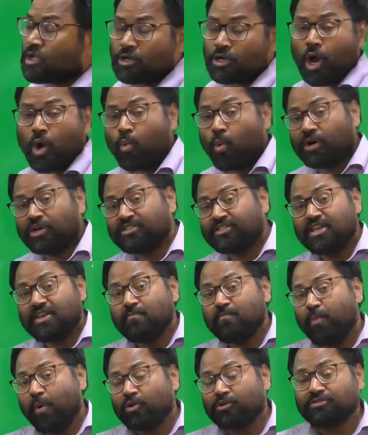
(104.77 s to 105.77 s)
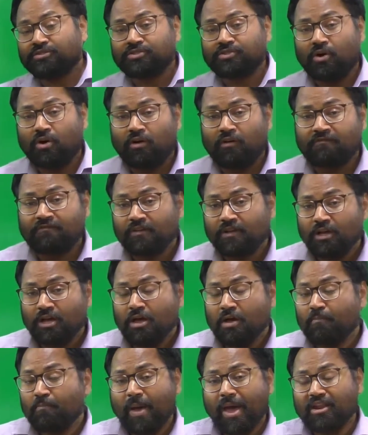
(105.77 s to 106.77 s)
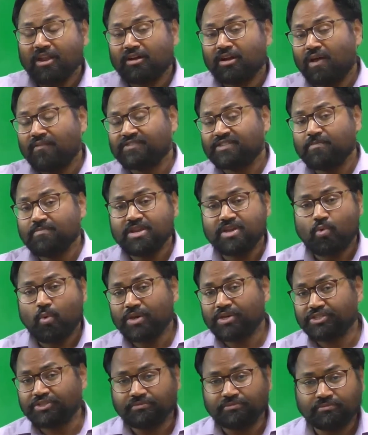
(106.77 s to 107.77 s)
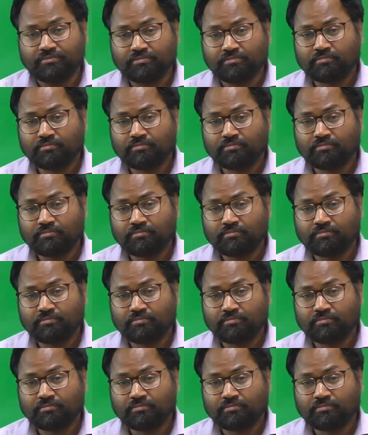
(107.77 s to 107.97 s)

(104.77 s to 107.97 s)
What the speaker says: Now, what is the importance of paragraph summary question?